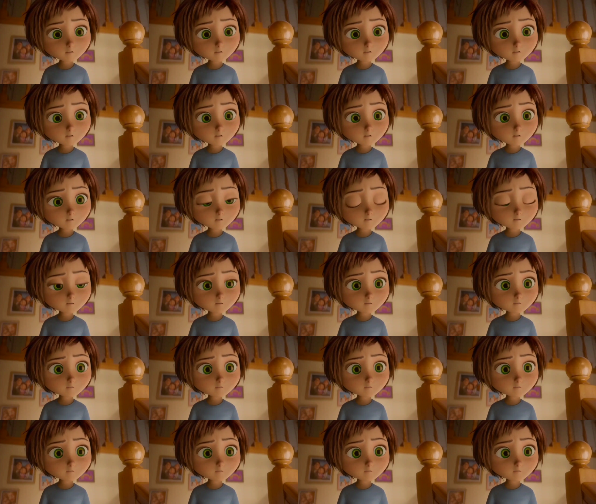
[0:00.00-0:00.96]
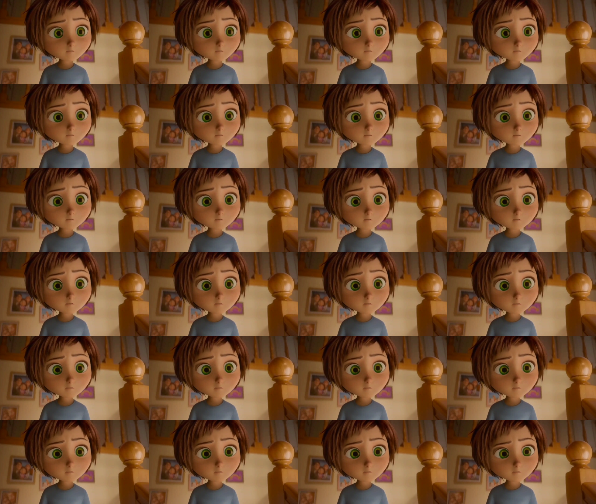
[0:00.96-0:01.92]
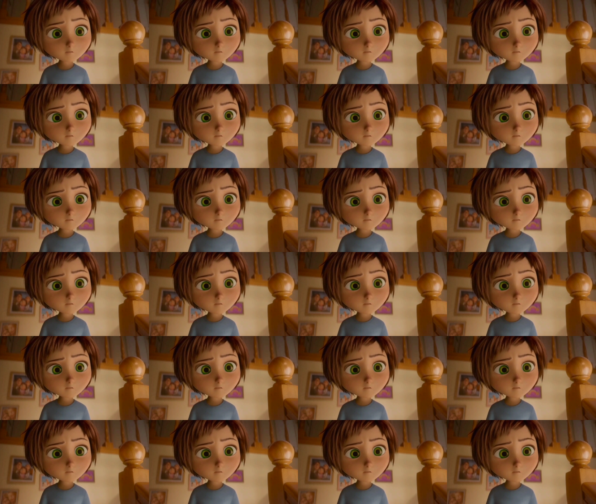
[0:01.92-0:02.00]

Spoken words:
(no one is talking)